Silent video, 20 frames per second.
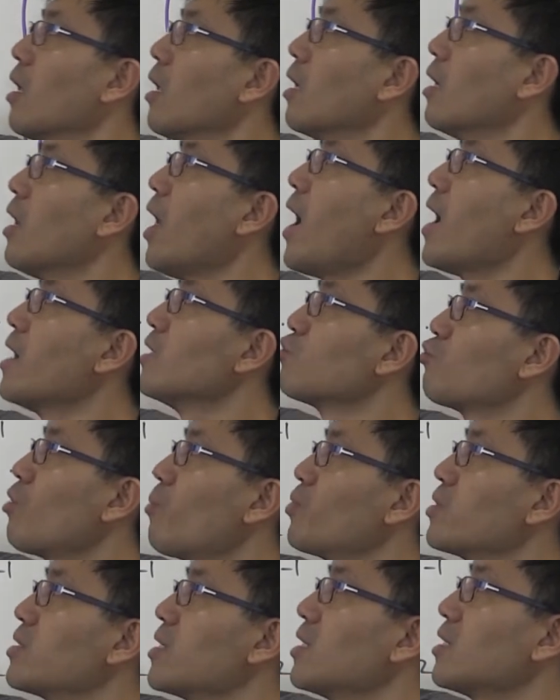lines
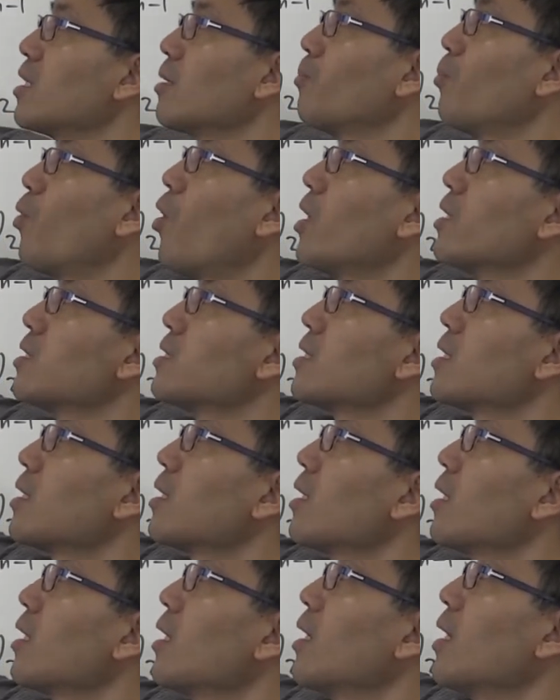representing points
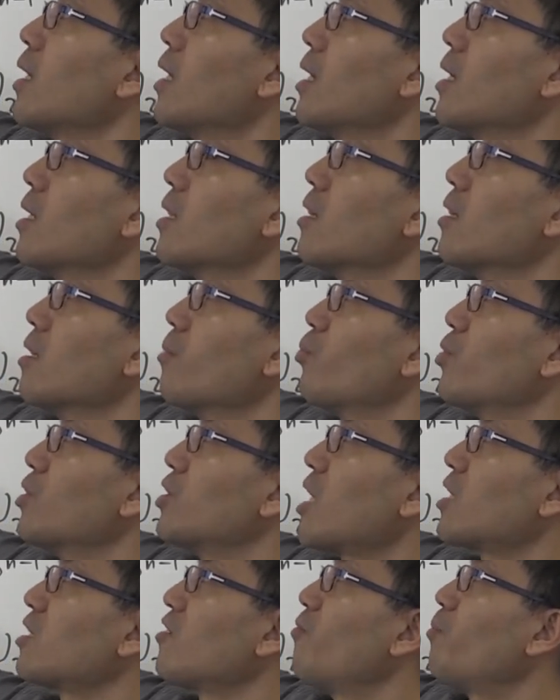in the
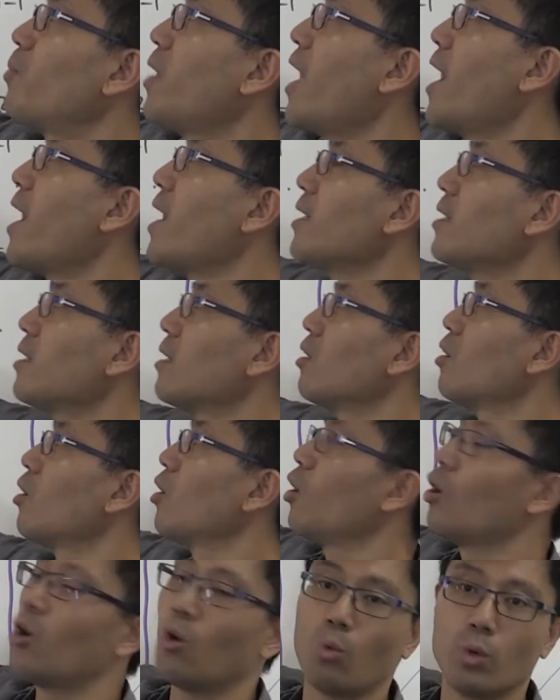projective plane,
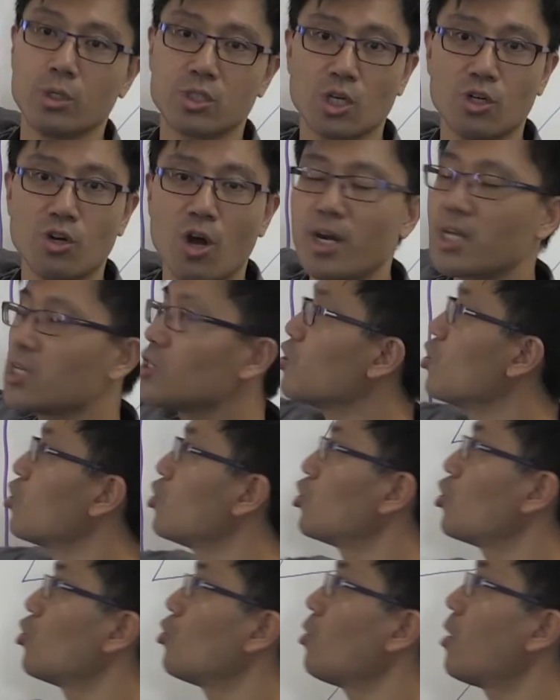which are not in
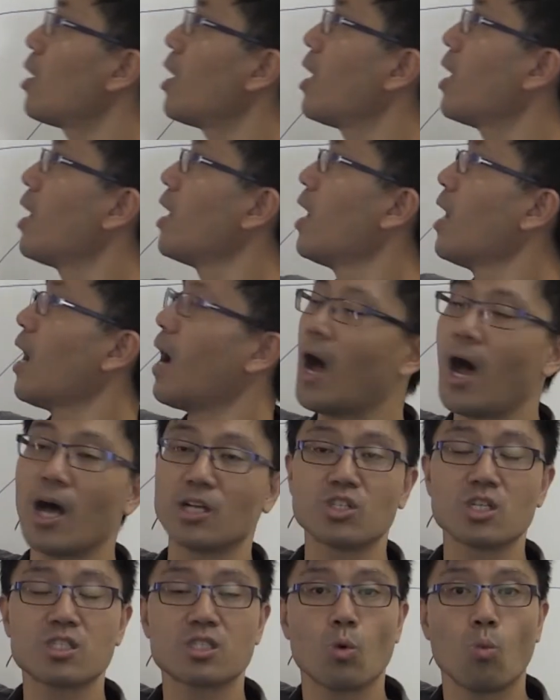U2, are
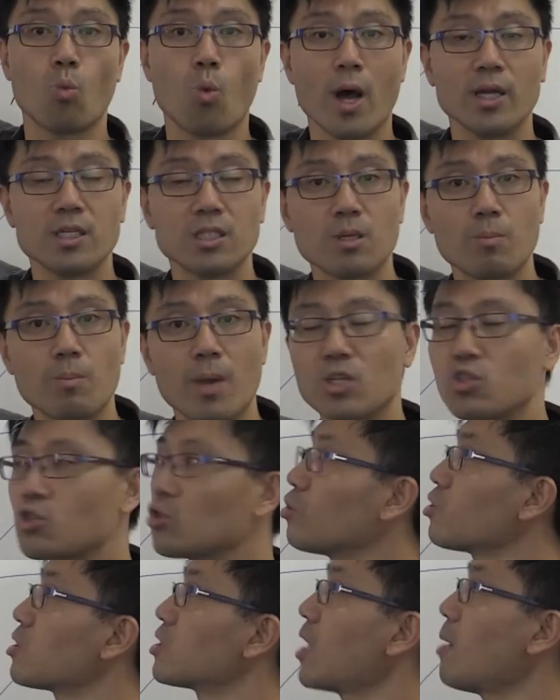just the
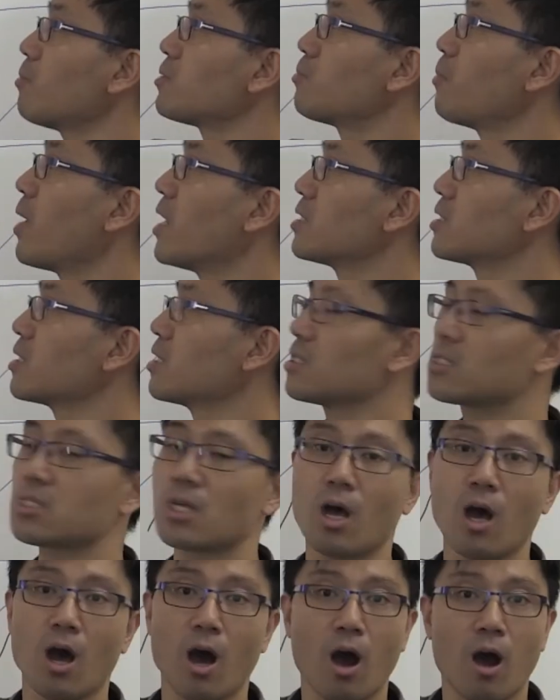one-dimensional subspaces
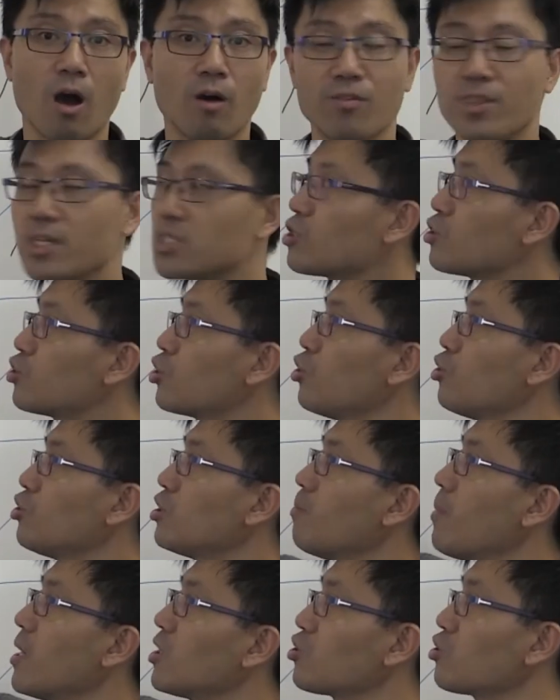of this
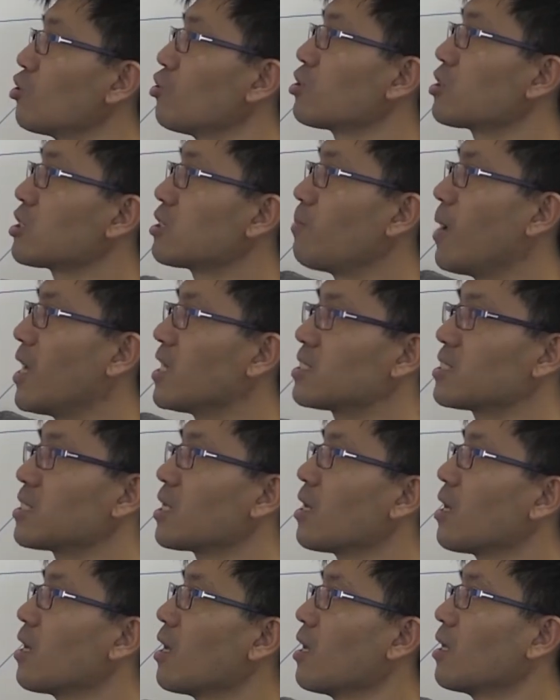two-dimensional space
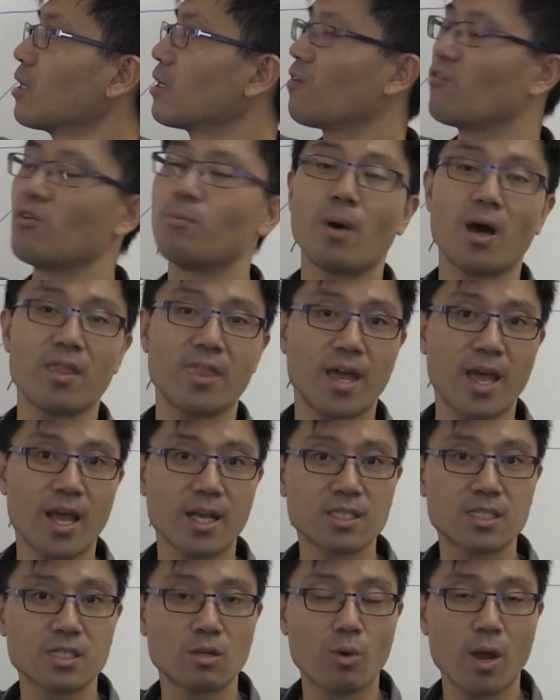given by the
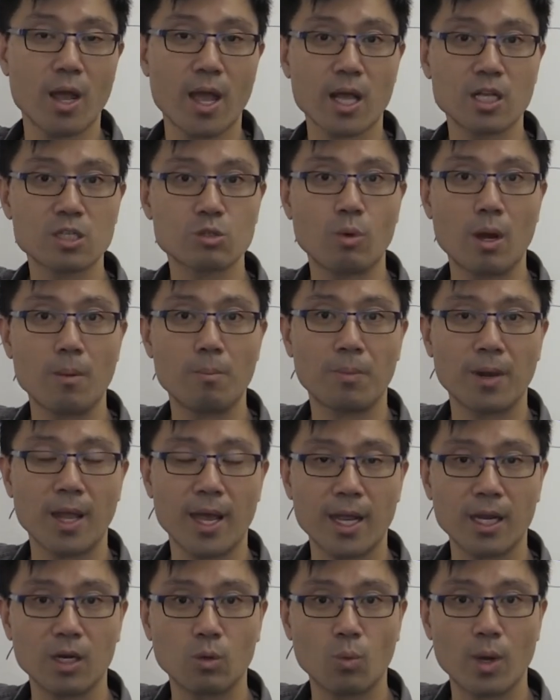x0, x1
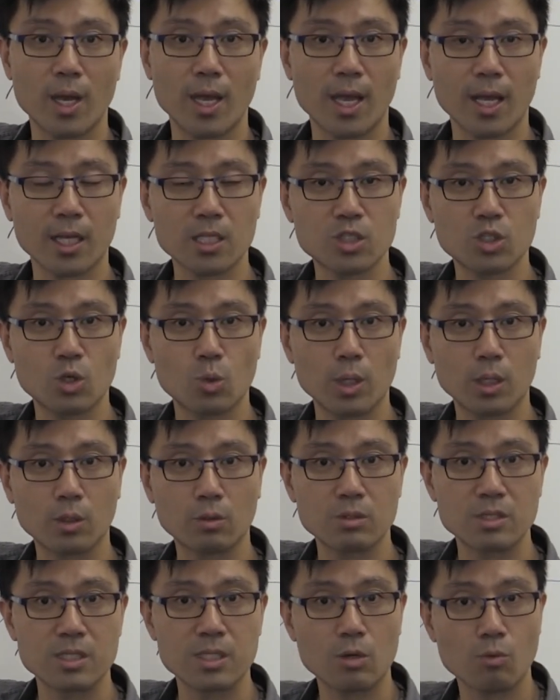plane where x2
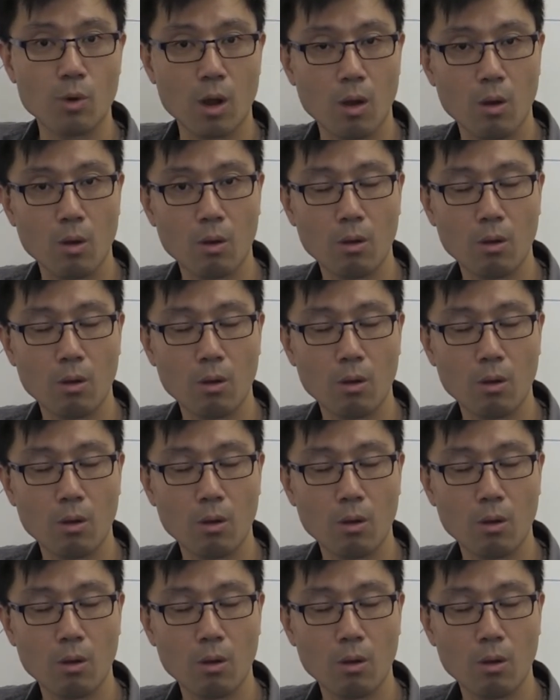equals 0.